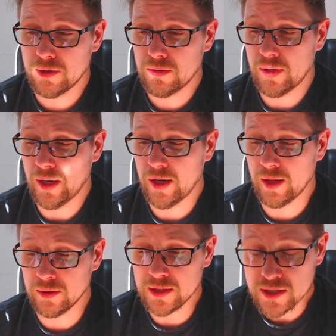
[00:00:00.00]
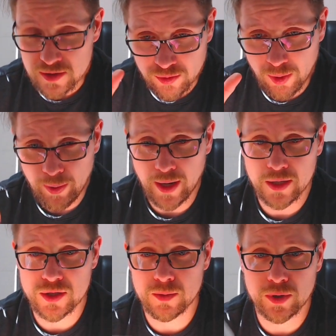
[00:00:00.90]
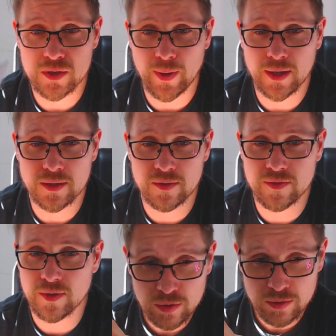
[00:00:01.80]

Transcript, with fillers: uh, at least from a packaging perspective.